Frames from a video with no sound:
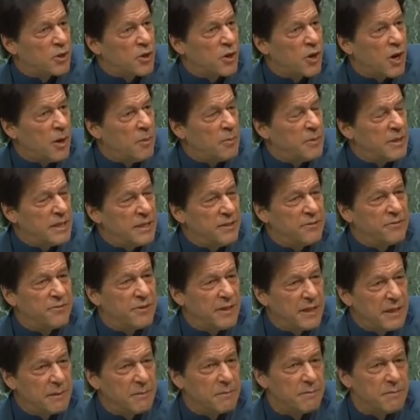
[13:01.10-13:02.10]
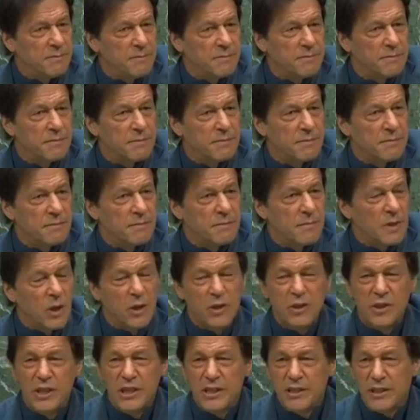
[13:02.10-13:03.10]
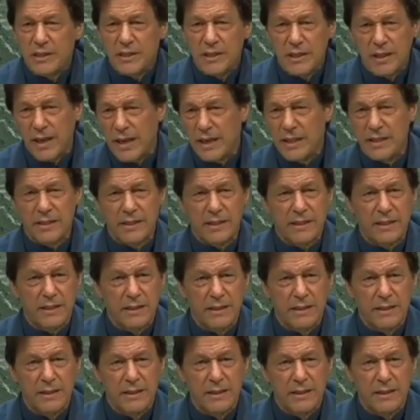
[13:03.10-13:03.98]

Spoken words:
comedy film on Jesus Christ.